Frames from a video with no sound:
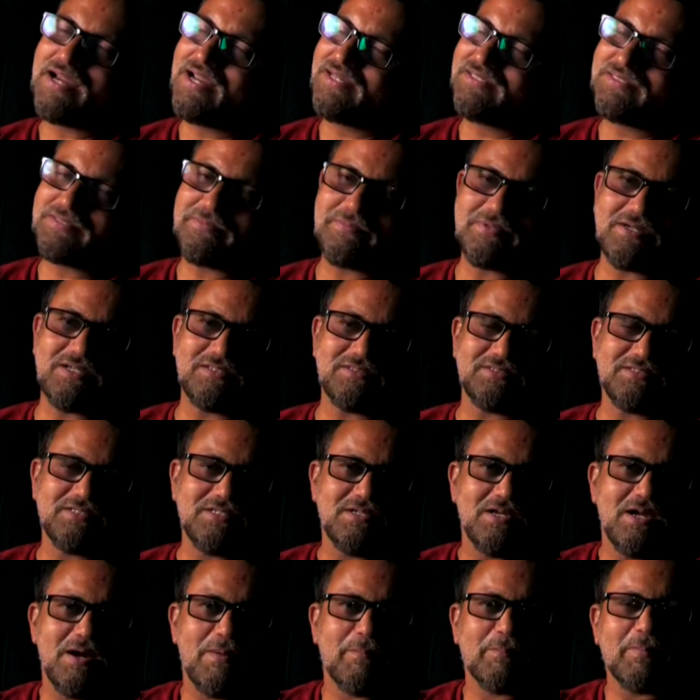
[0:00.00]
Hyderabad.
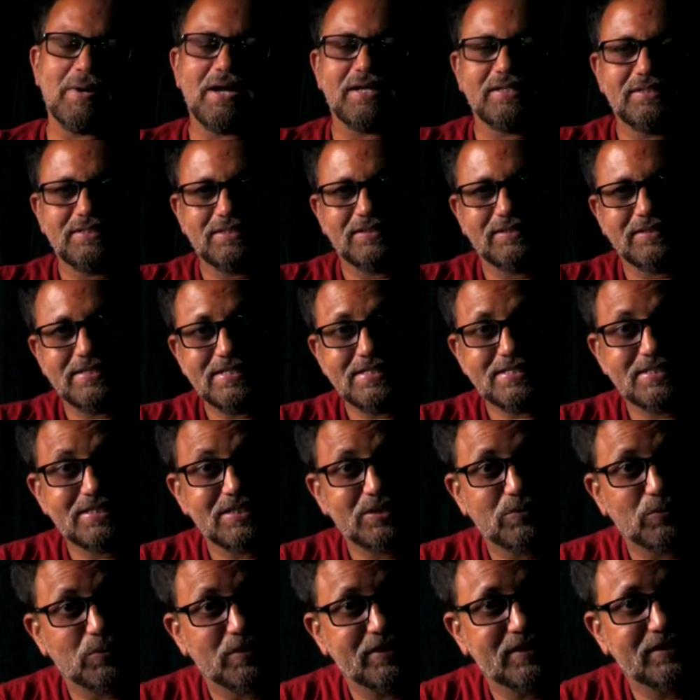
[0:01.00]
My dear
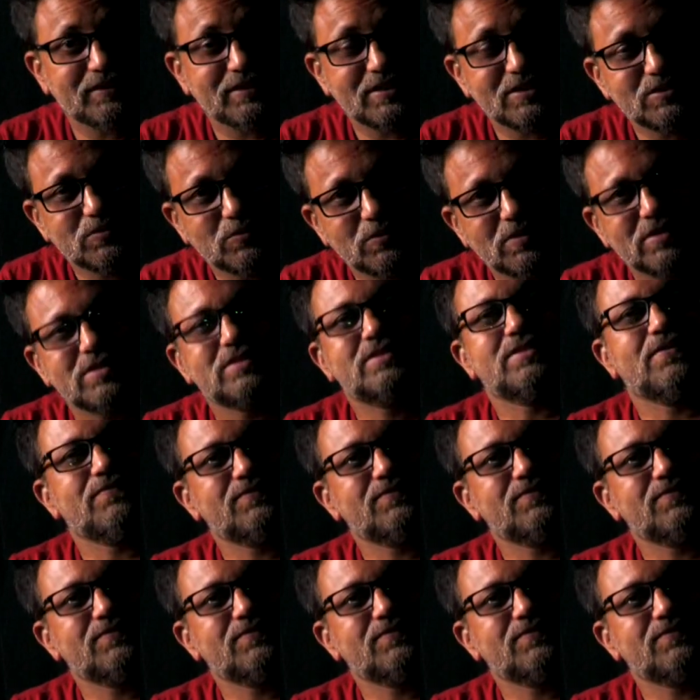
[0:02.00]
ECE 23 students